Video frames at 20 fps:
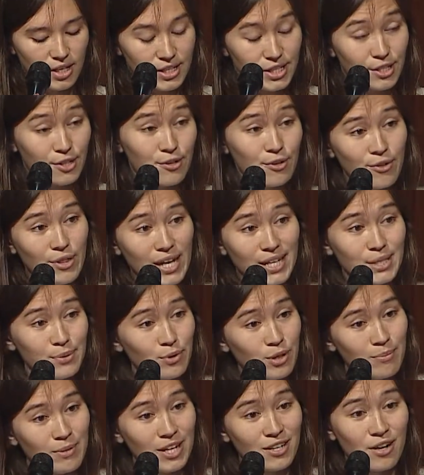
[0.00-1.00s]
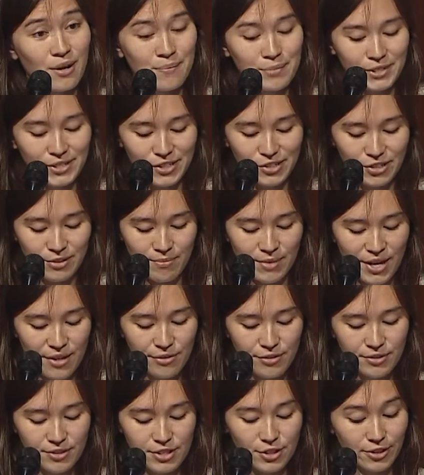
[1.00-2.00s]
So that's where my competition math
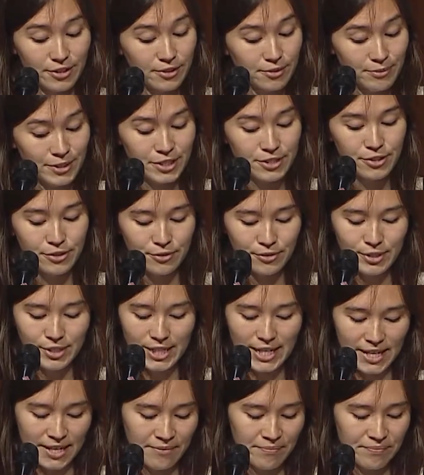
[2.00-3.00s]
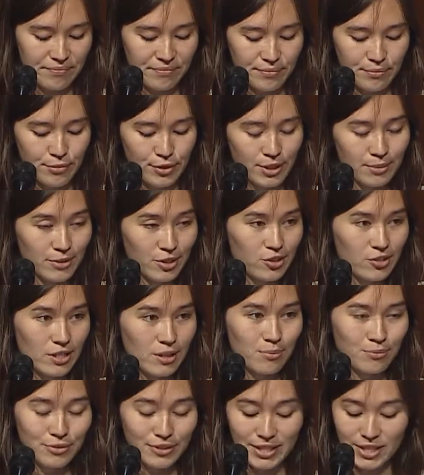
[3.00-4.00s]
took me to today, pretty much the
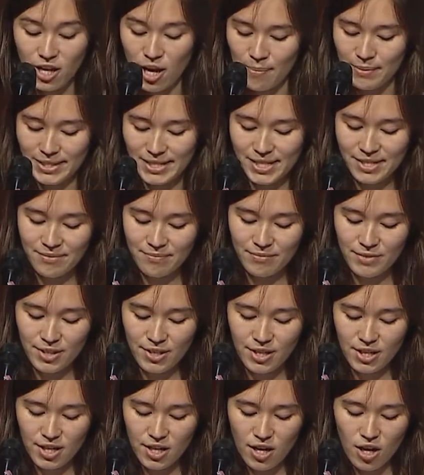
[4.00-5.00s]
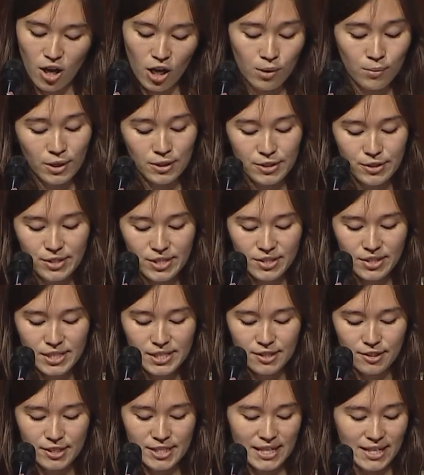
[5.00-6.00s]
complete opposite, all while using the
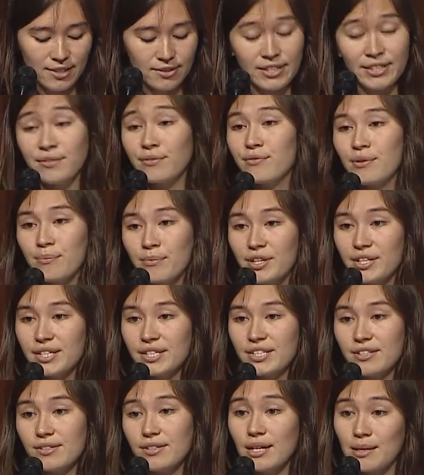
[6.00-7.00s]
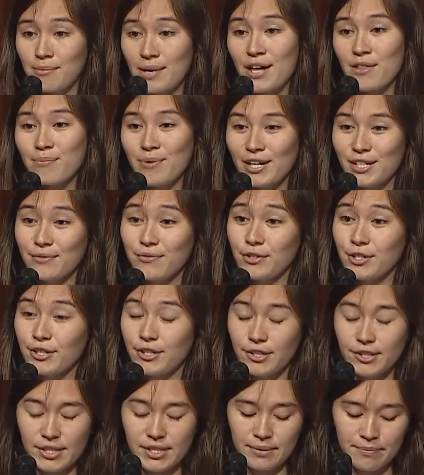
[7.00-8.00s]
skills I gleaned from things like Math Prize for
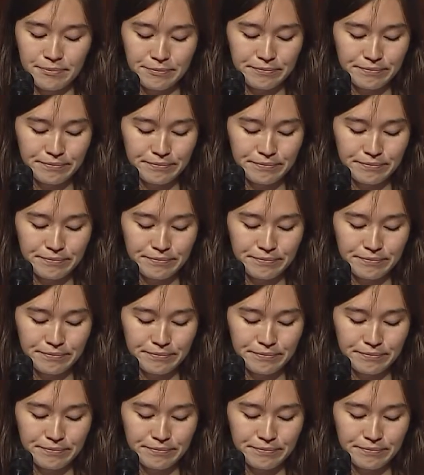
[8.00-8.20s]
Girls.